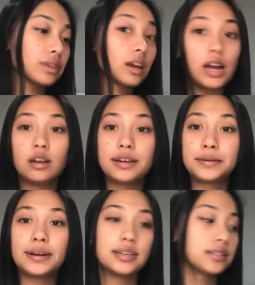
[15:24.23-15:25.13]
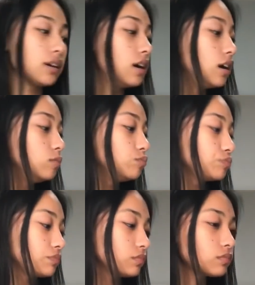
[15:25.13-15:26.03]
Okay, anyways,
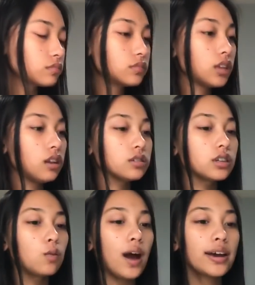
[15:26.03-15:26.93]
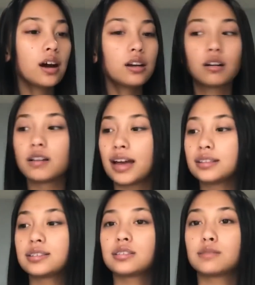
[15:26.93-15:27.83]
so why I got, oh yeah,
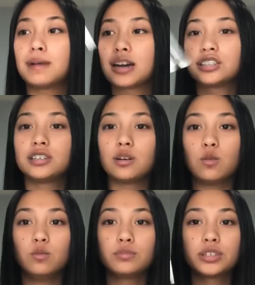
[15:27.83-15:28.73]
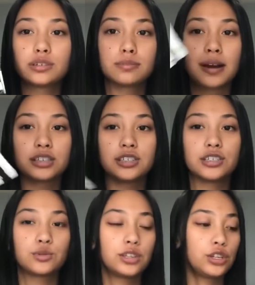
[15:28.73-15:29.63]
this is her packaging. Oh, this is her packaging,
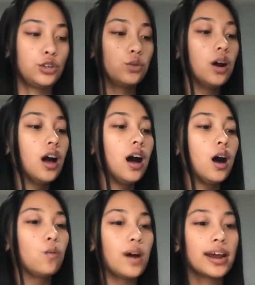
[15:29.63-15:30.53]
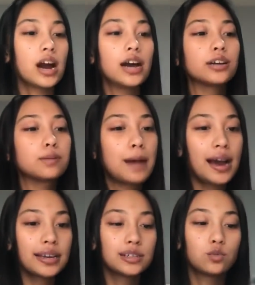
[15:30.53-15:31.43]
it's really cute. What I got in her
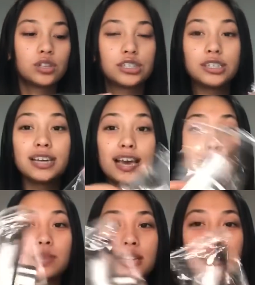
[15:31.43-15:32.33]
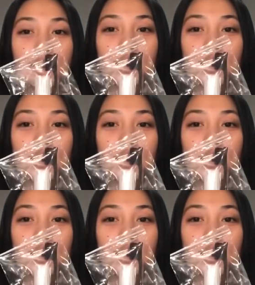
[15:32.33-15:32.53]
package was she gave me